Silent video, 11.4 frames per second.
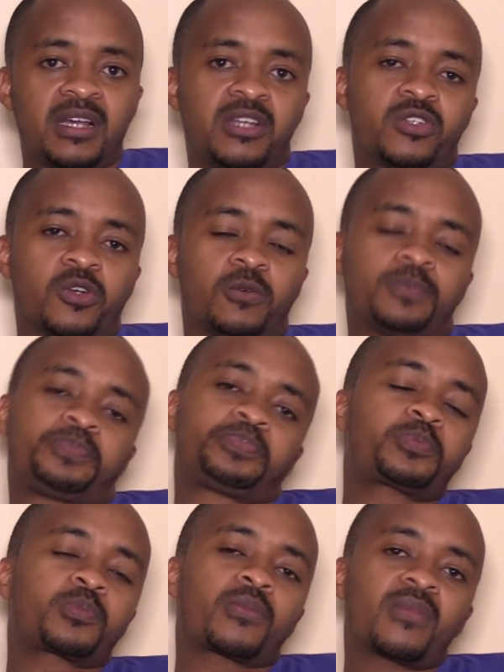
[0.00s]
So
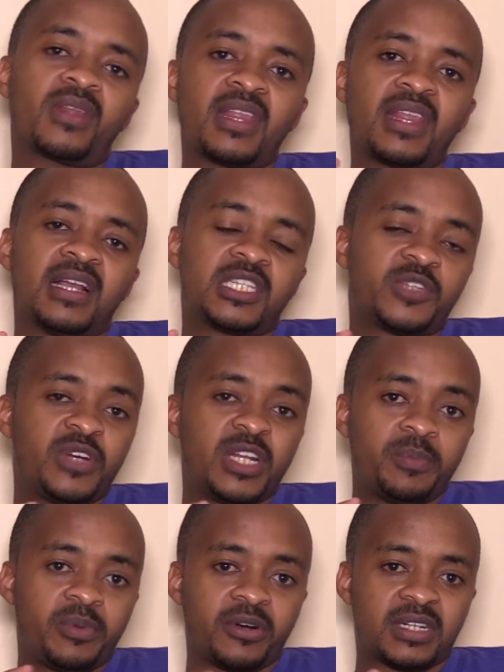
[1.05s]
it's very
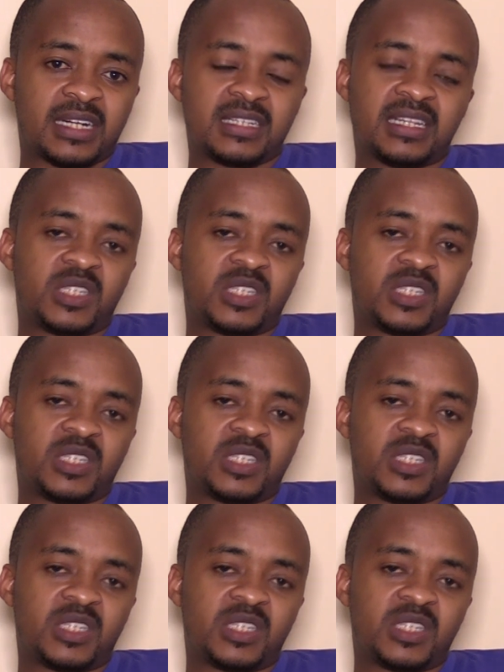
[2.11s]
important